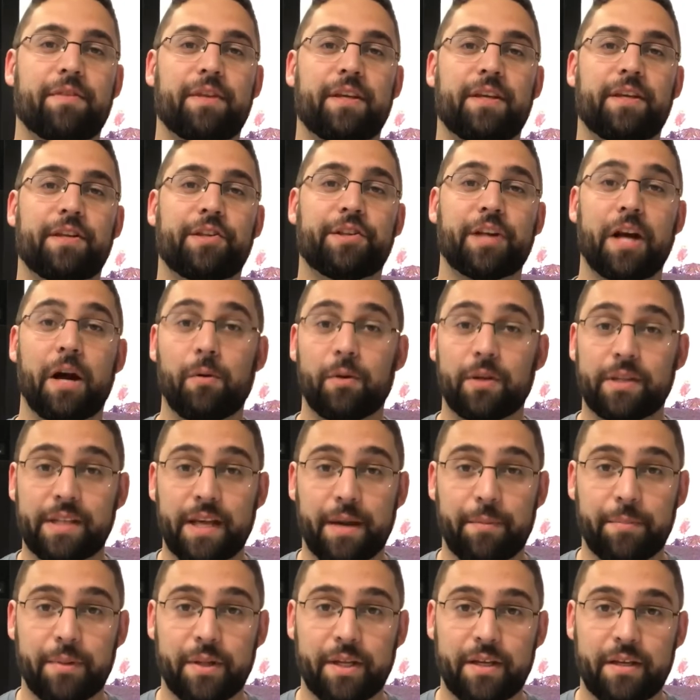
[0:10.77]
the Jawa
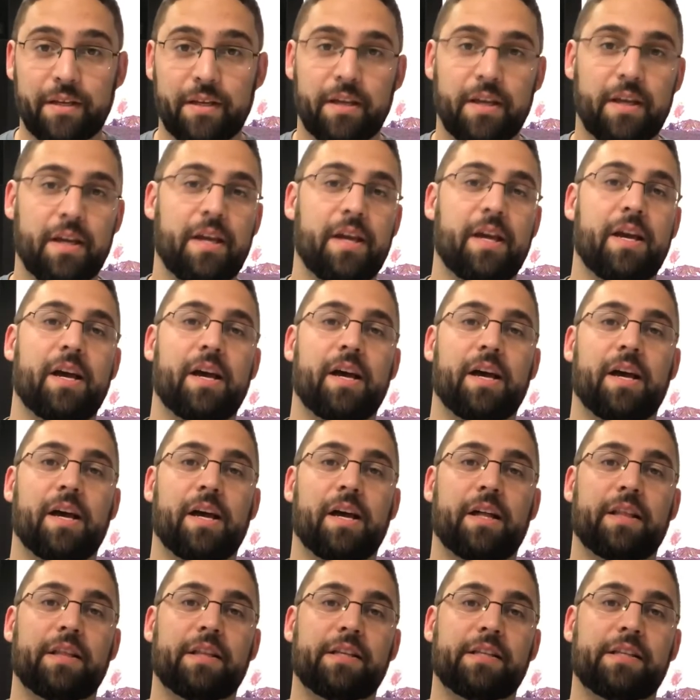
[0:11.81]
template.
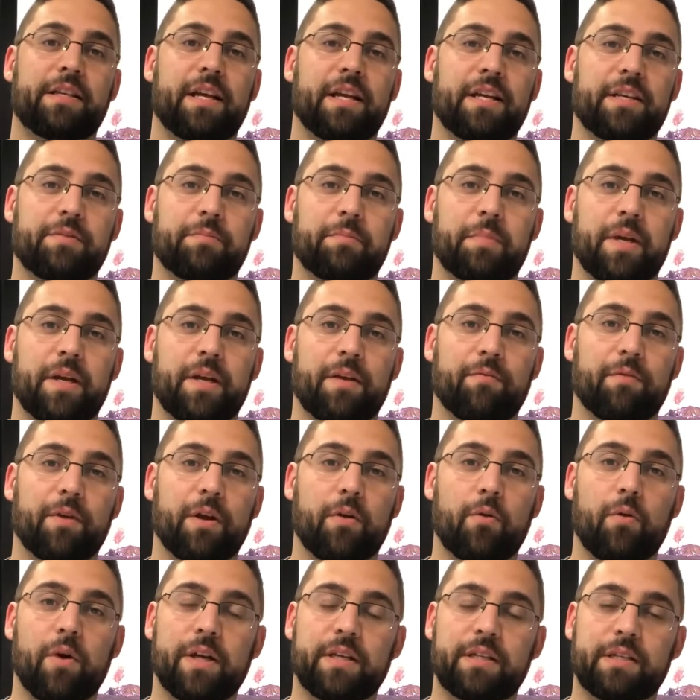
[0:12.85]
This has been
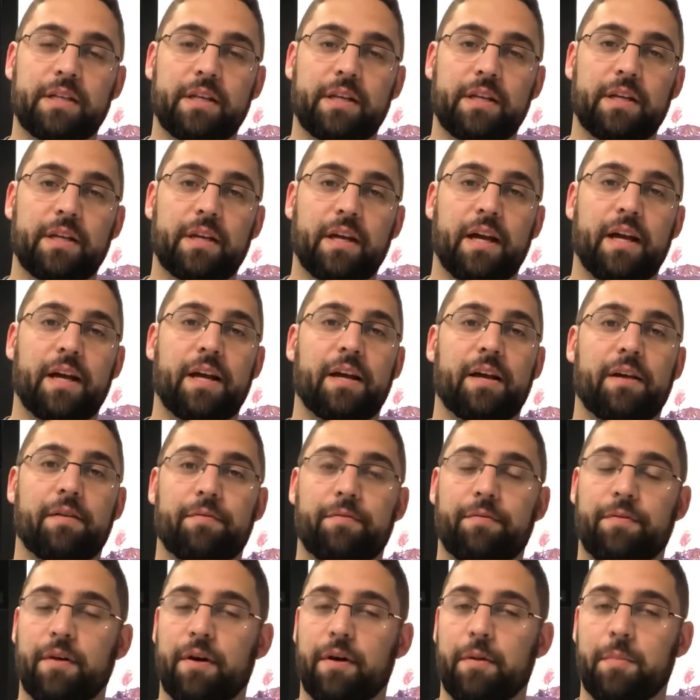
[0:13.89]
requested
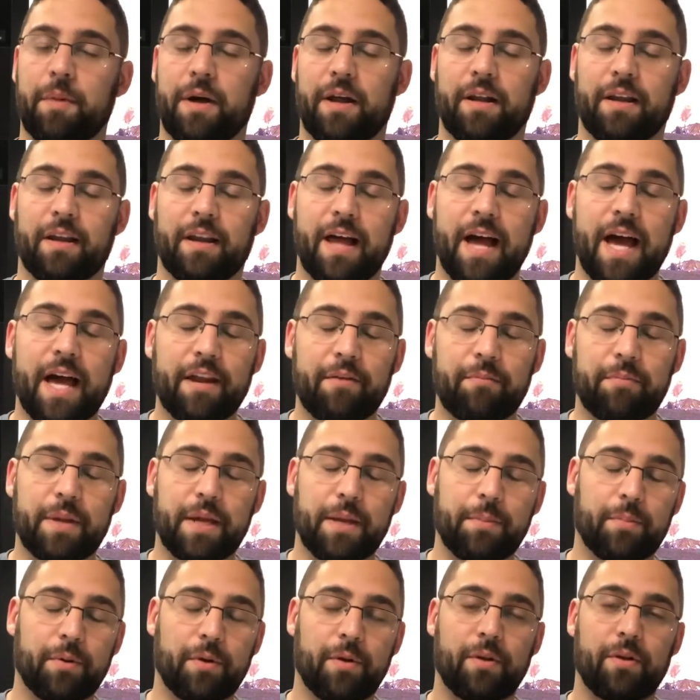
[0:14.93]
from a lot of
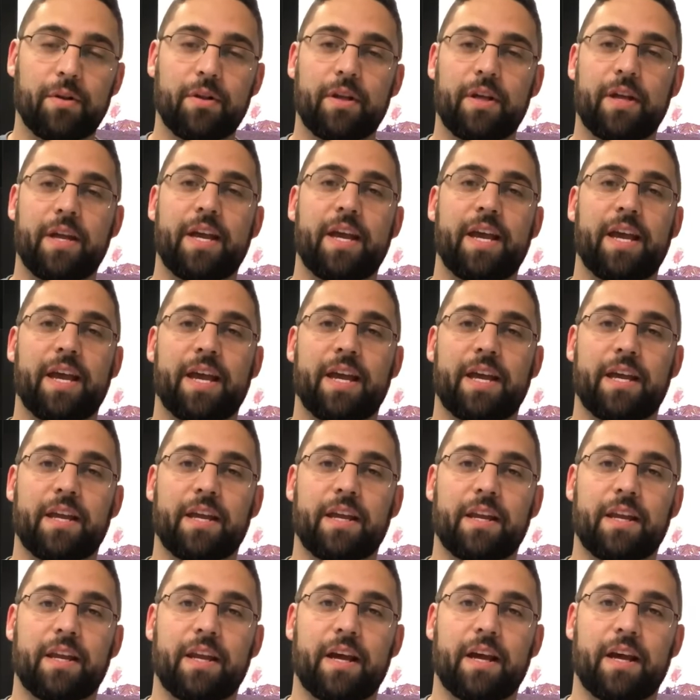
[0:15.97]
people,
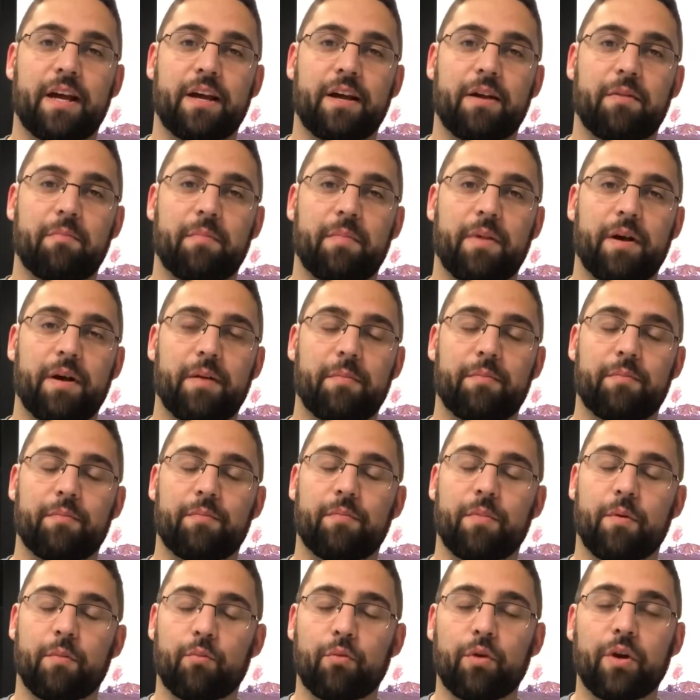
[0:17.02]
and
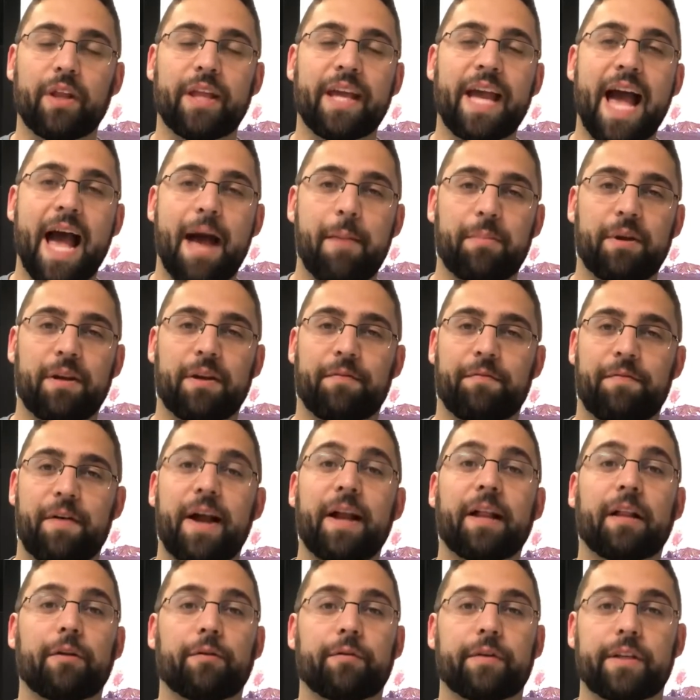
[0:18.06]
I'm really happy to
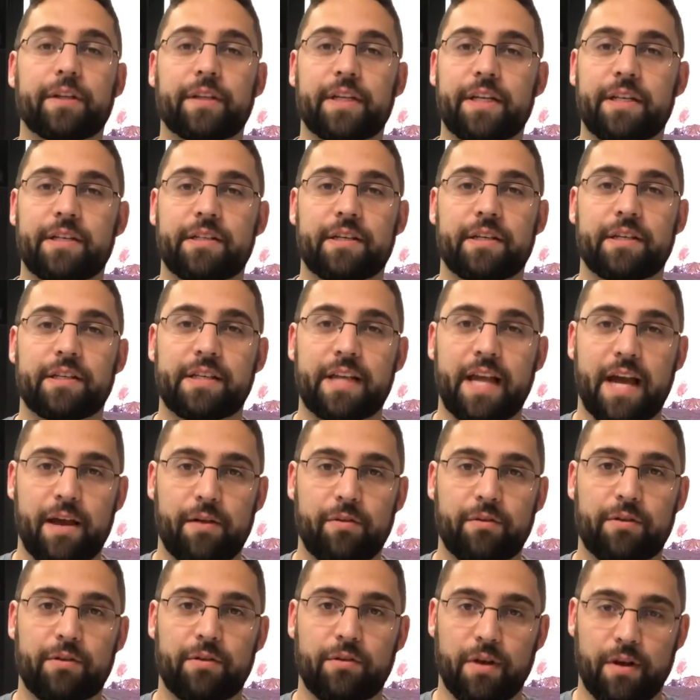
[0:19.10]
finally release this
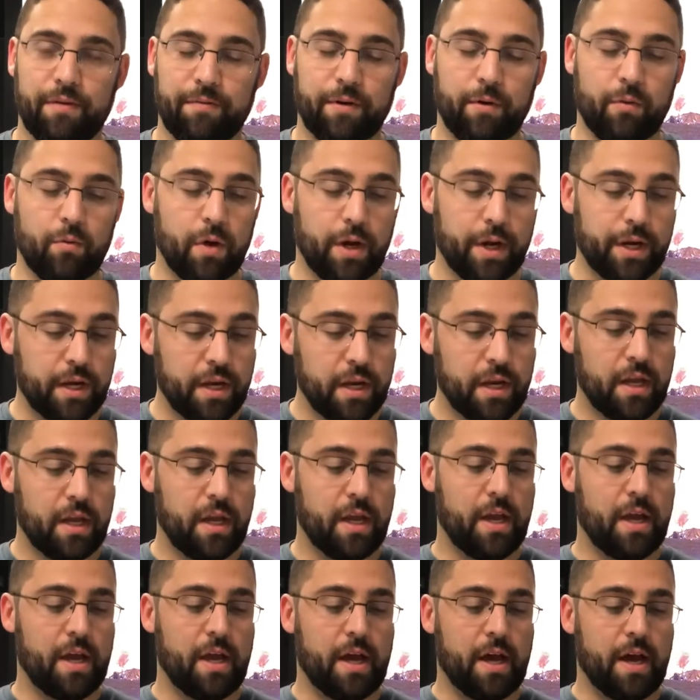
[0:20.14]
out to everyone.
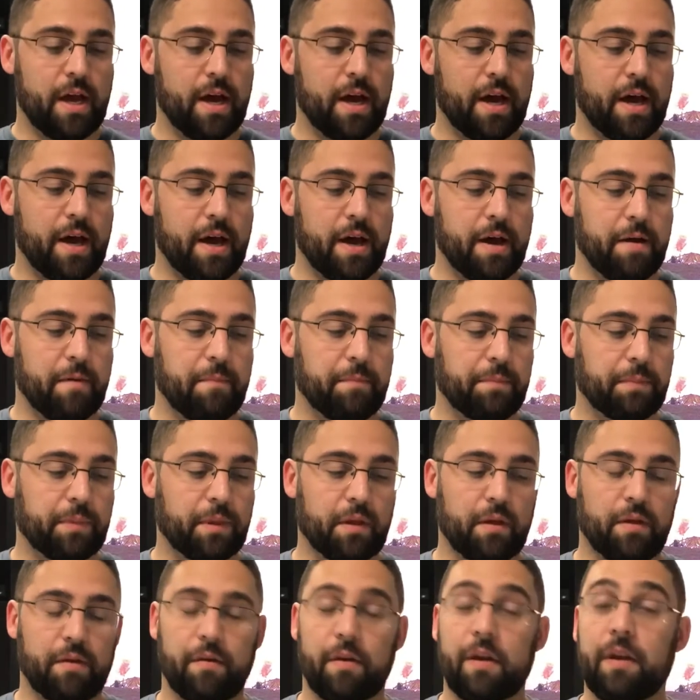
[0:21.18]

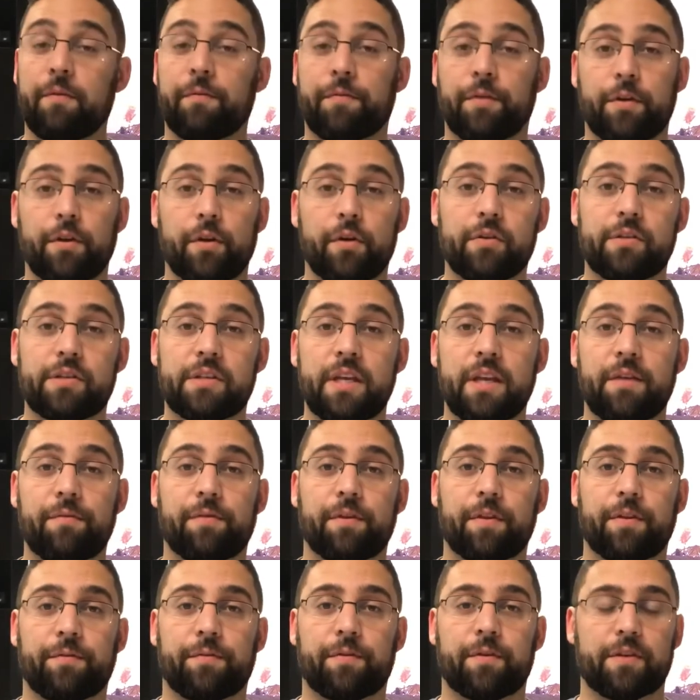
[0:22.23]
And for those seeing
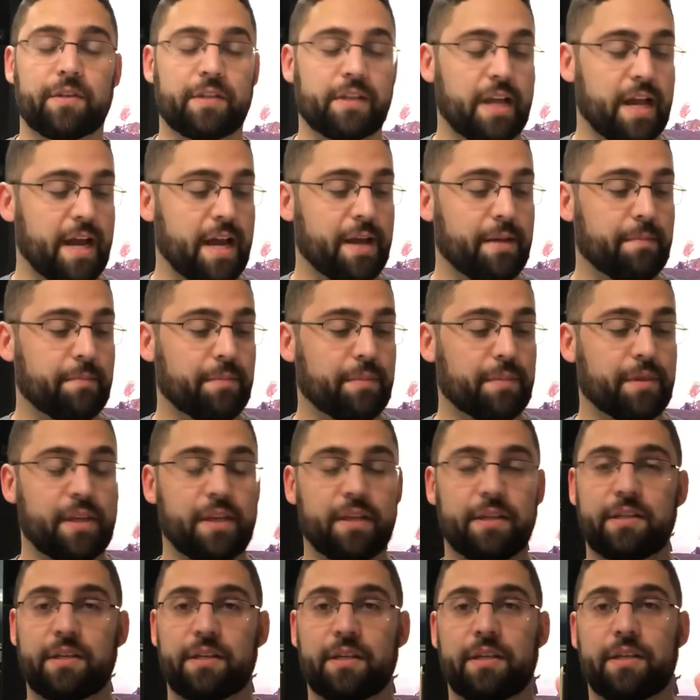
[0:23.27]
for the first time,
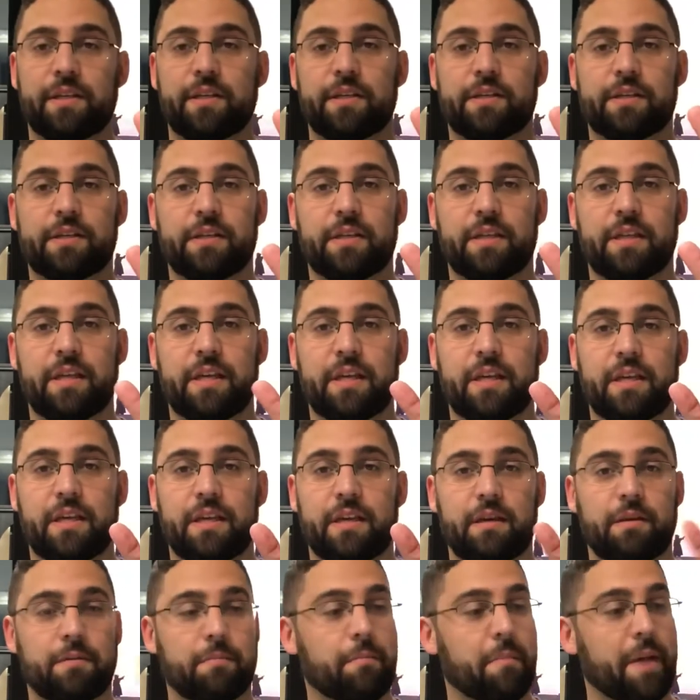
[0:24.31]
this is
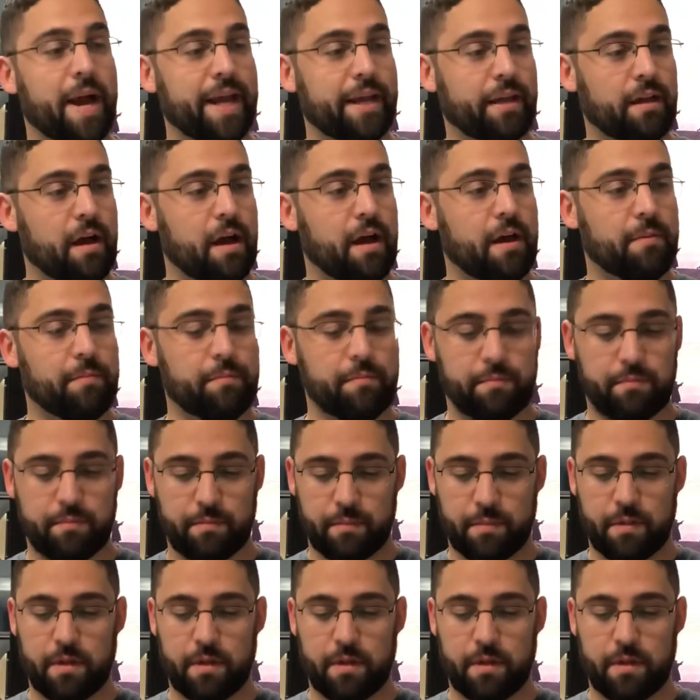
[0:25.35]
the MiCom,